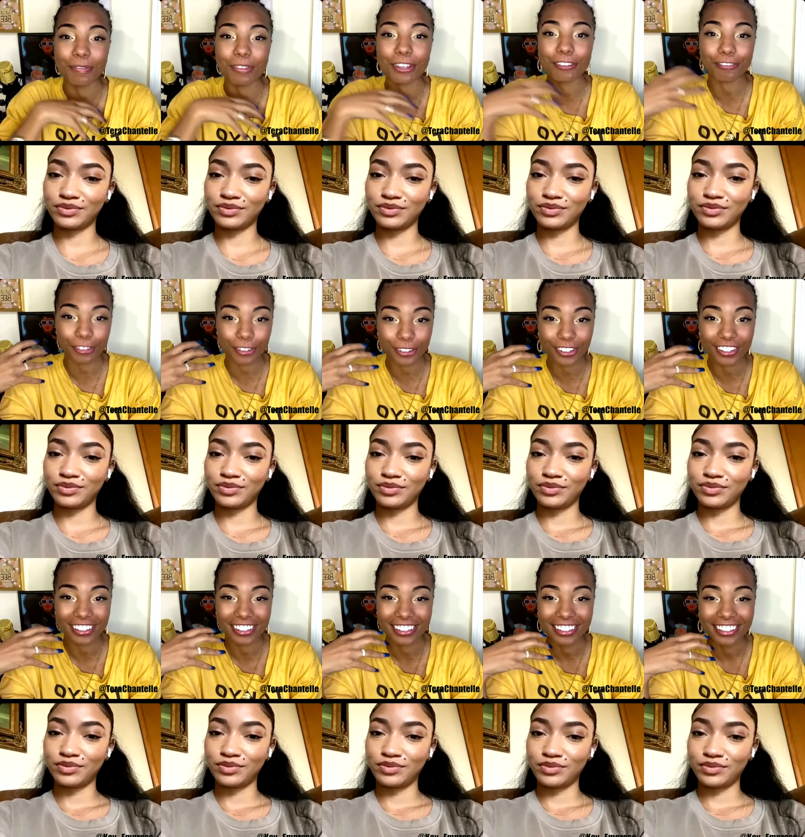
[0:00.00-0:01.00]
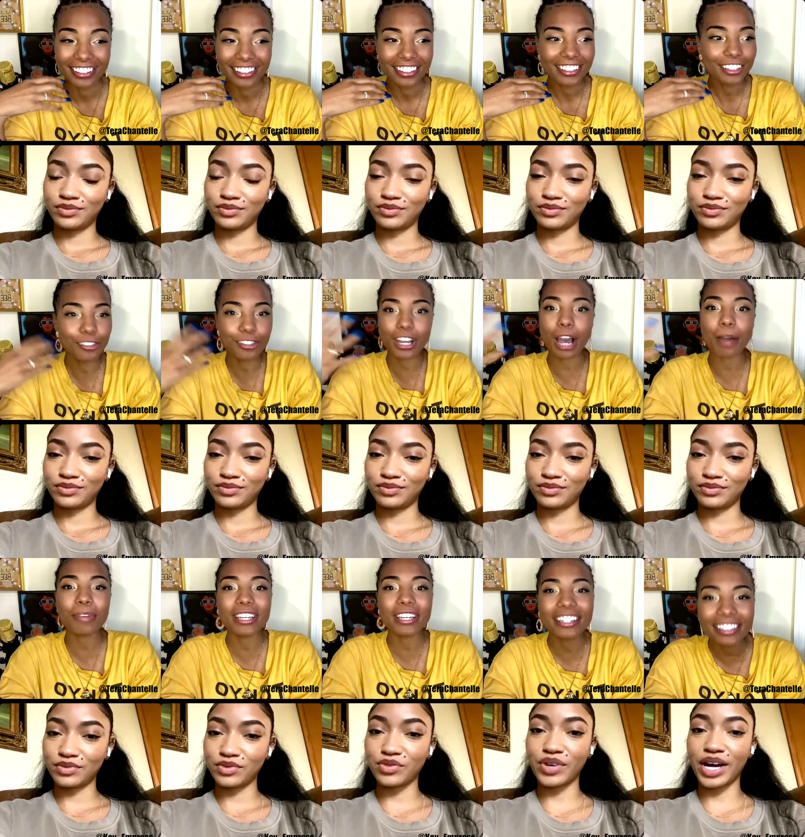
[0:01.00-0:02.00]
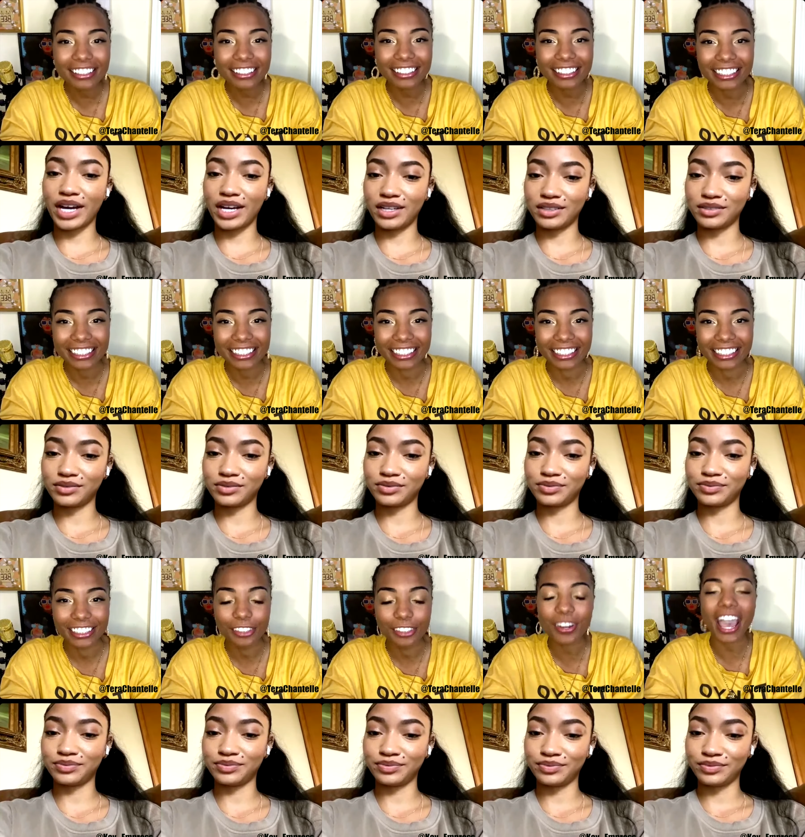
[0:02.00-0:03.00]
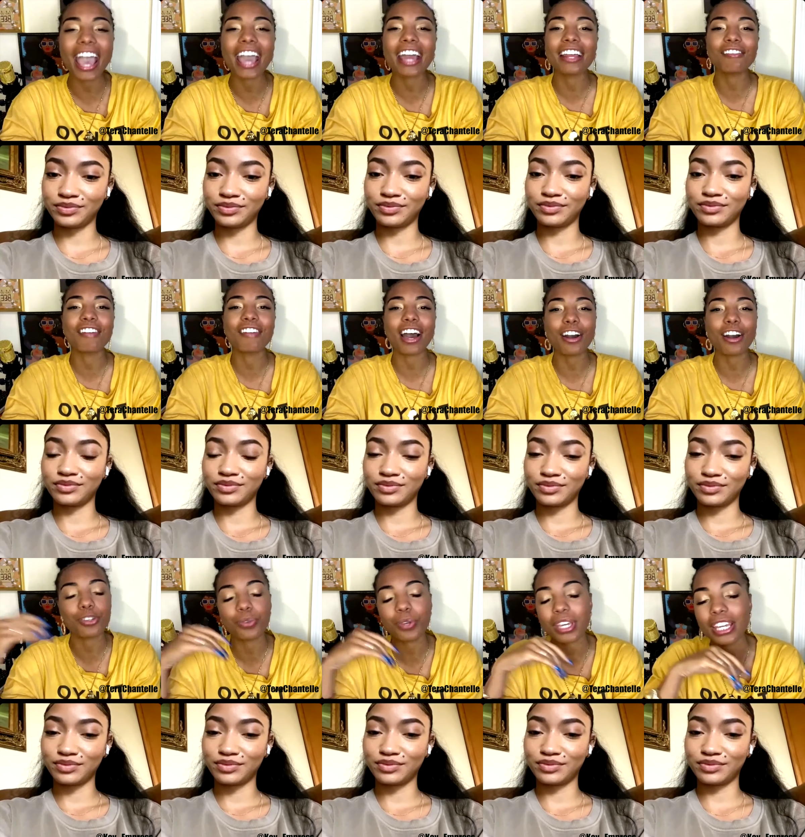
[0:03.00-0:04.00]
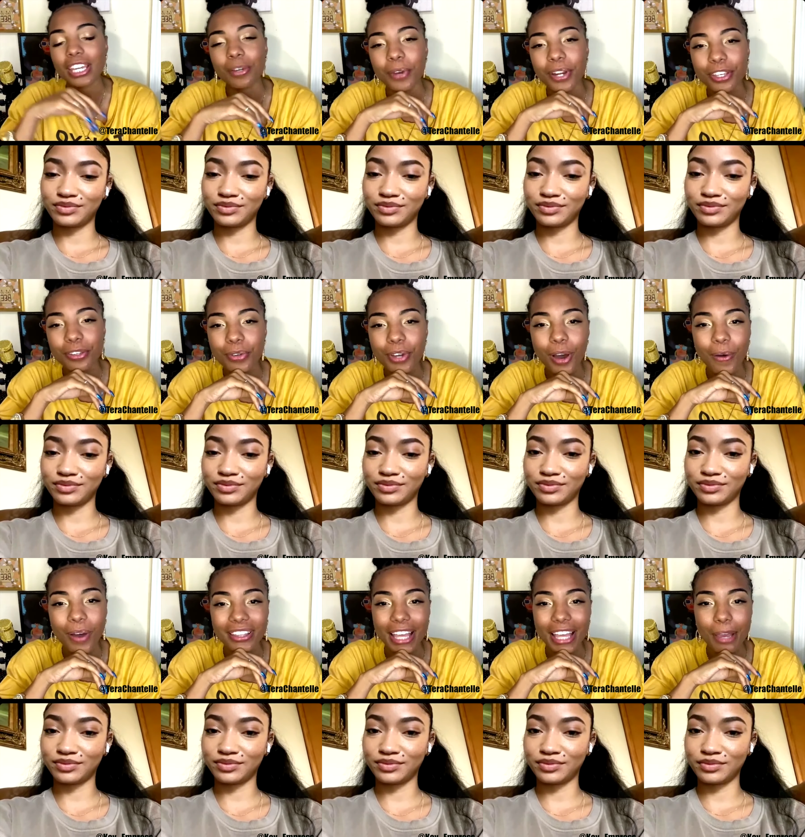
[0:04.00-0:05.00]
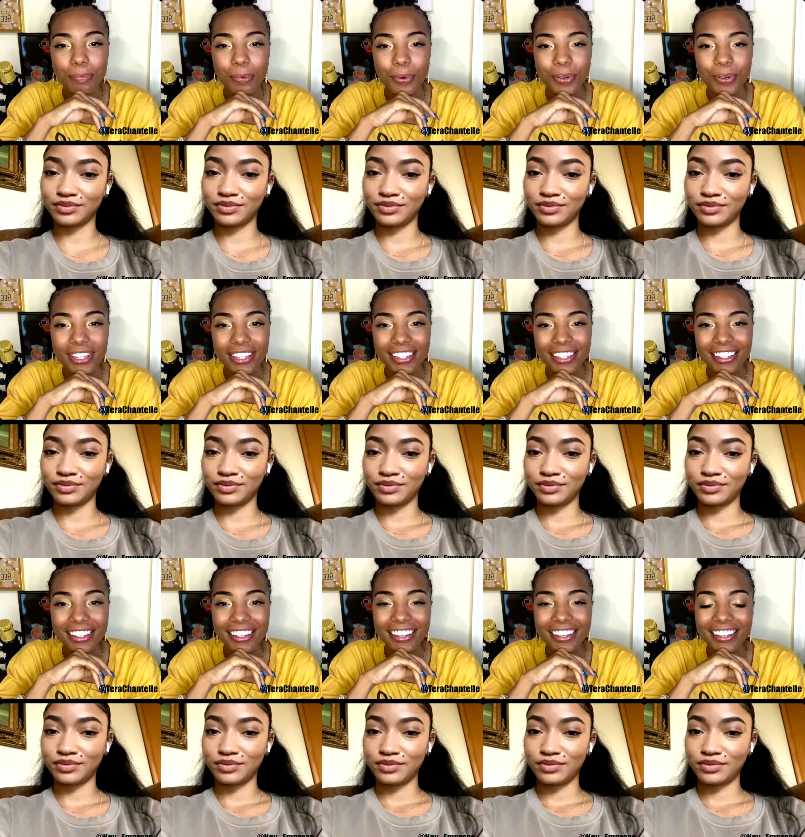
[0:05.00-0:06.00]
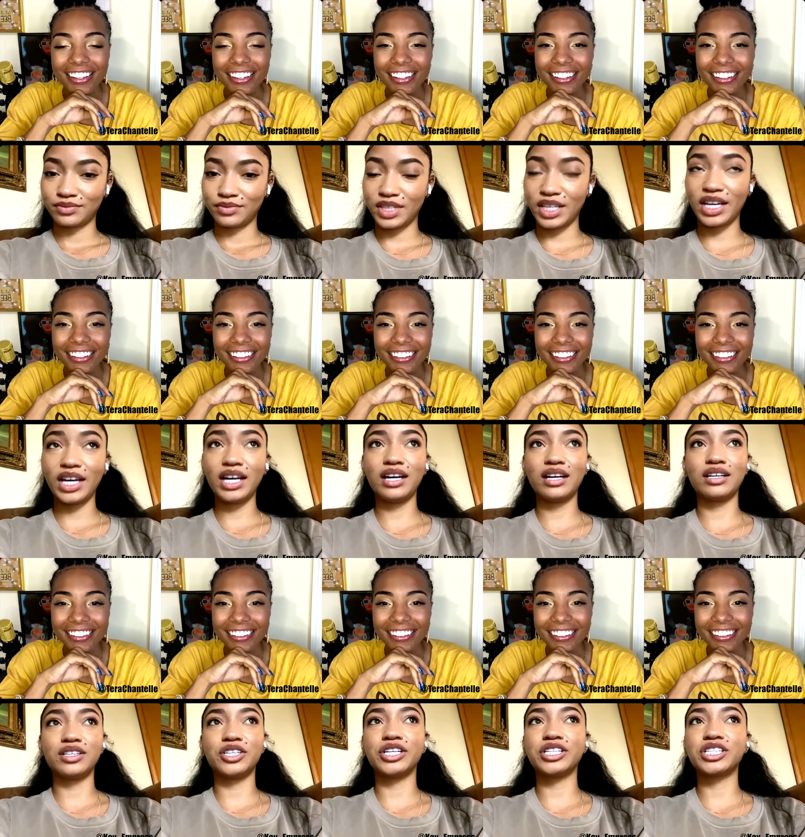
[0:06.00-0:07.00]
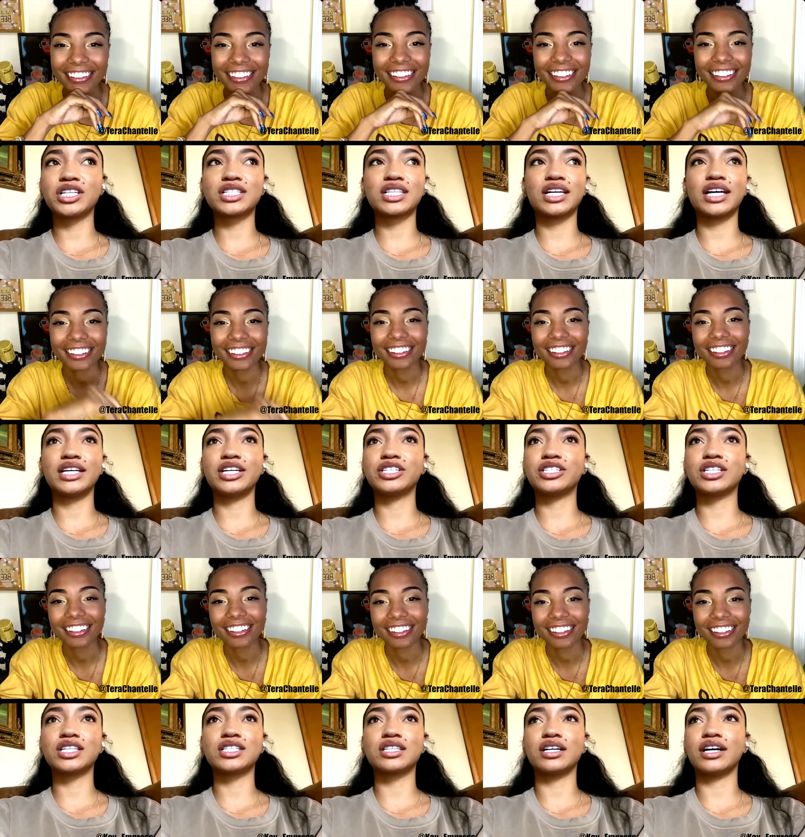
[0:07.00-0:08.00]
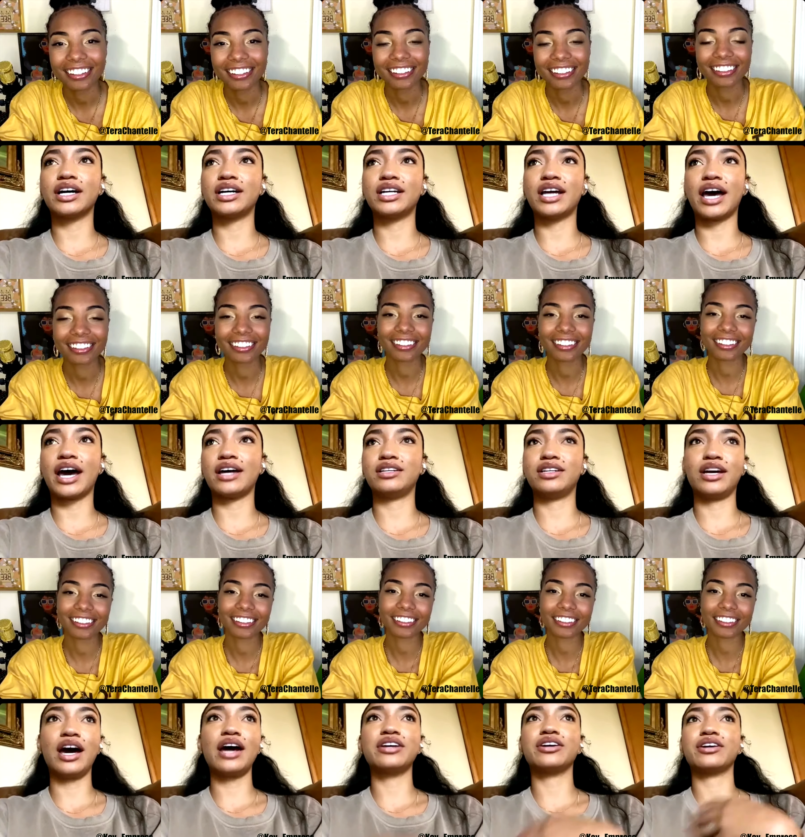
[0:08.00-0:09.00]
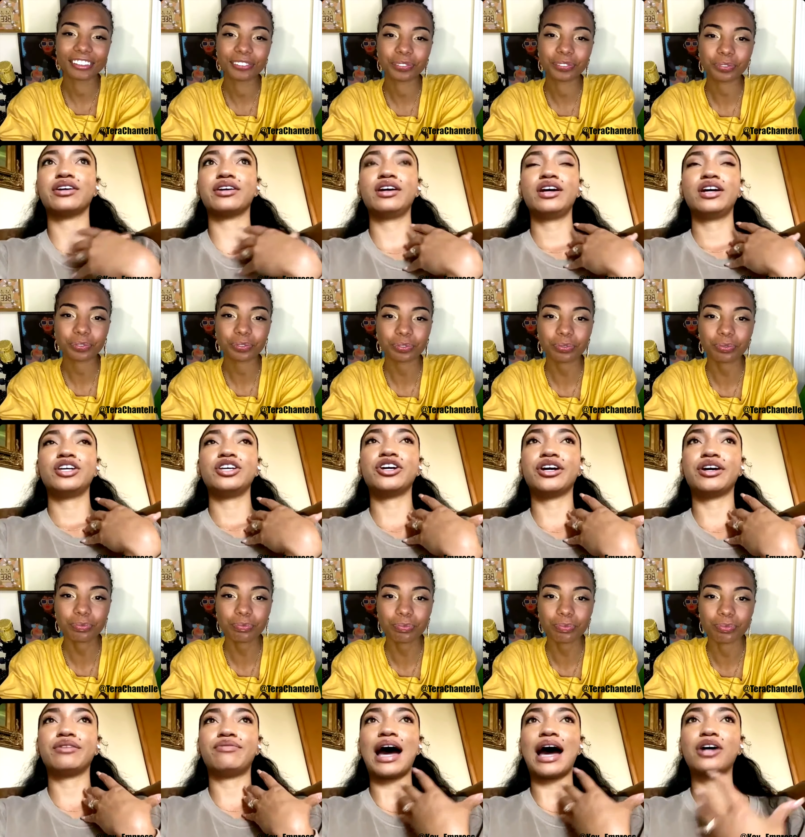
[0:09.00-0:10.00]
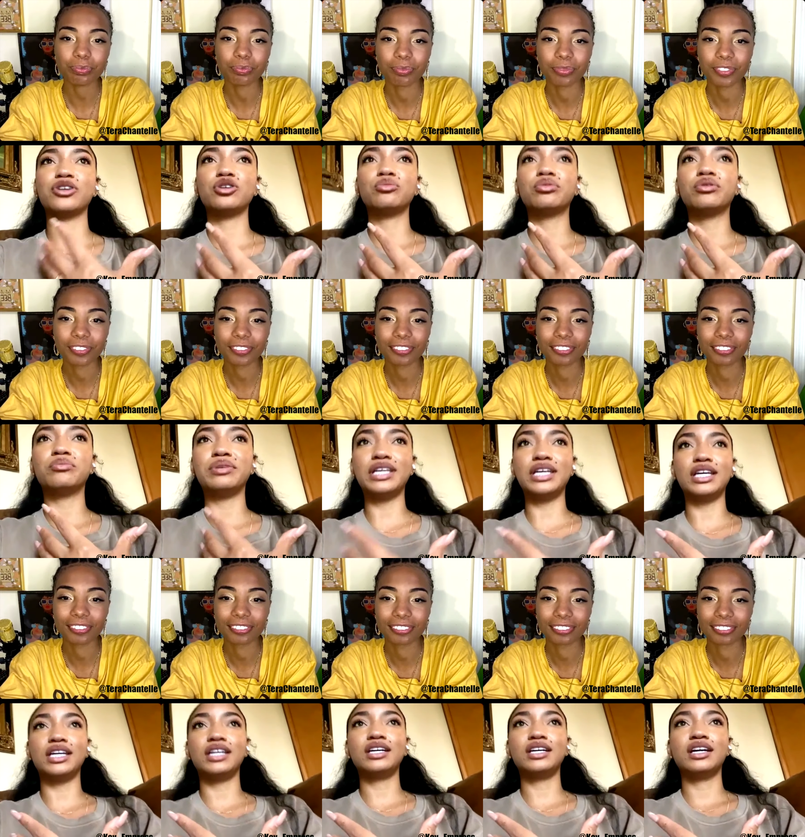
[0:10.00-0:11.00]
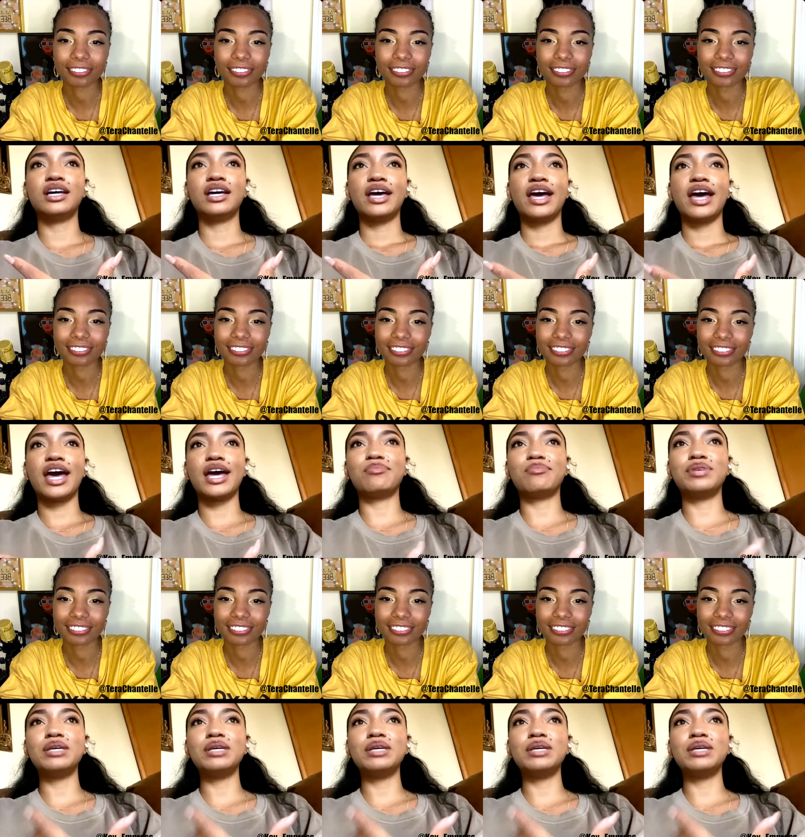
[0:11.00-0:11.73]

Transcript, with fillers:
Speaker 1: full, you coming right. good. You adding value anywhere you go at that point.
Speaker 2: Yeah, you're just a you're just a, an a, yeah you're you're a valuable being, and people